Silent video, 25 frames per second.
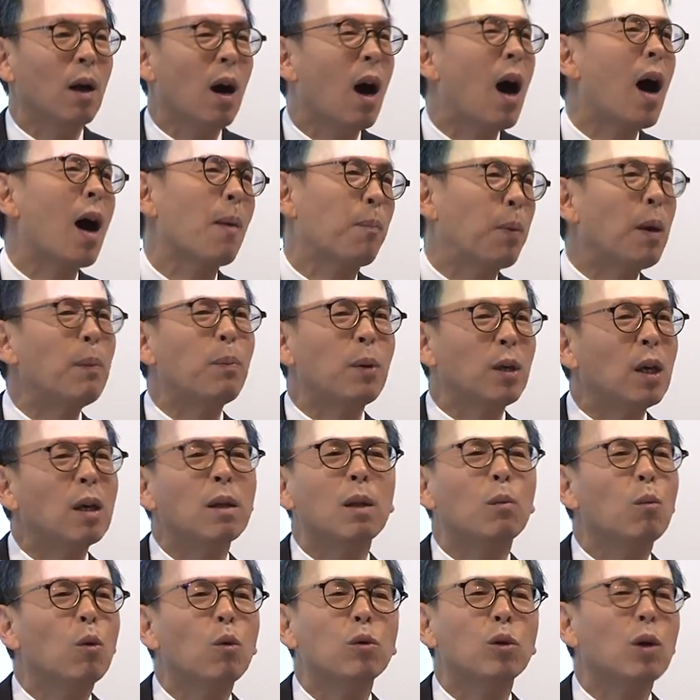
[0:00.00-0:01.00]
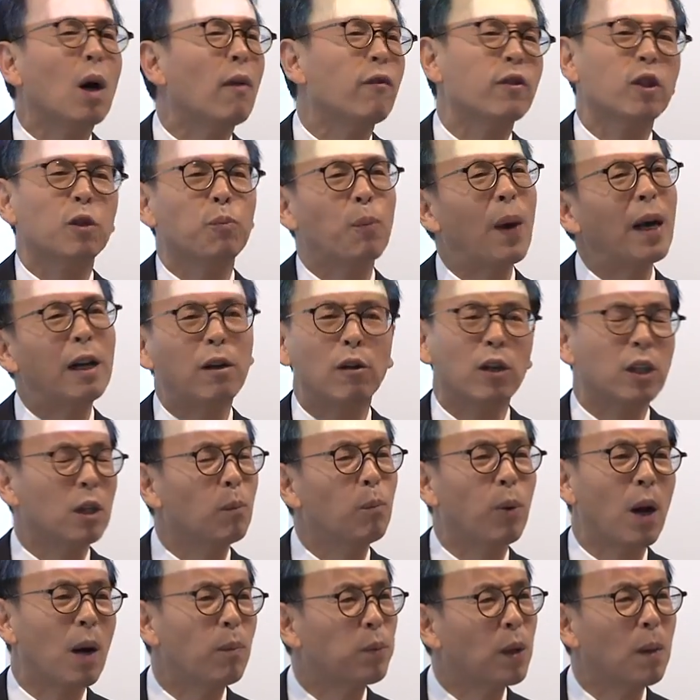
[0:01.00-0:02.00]
are people in the mood of speculating
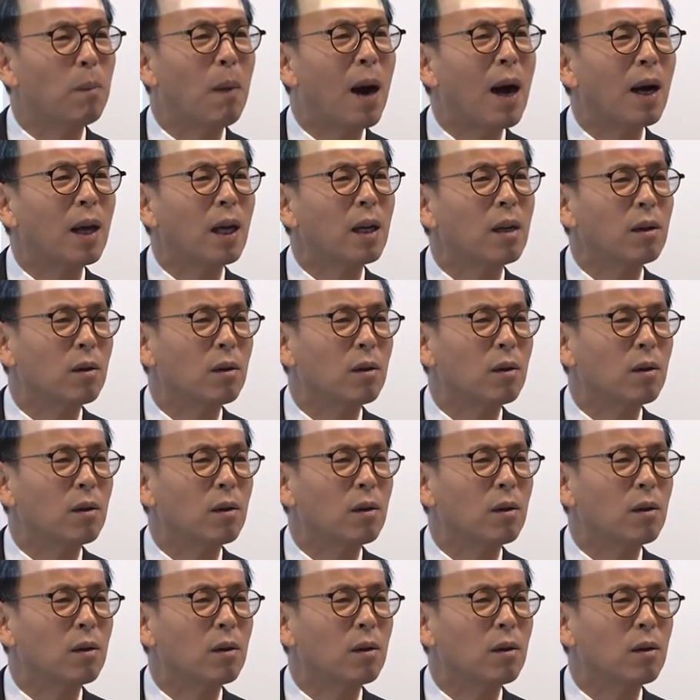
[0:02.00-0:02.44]
property market?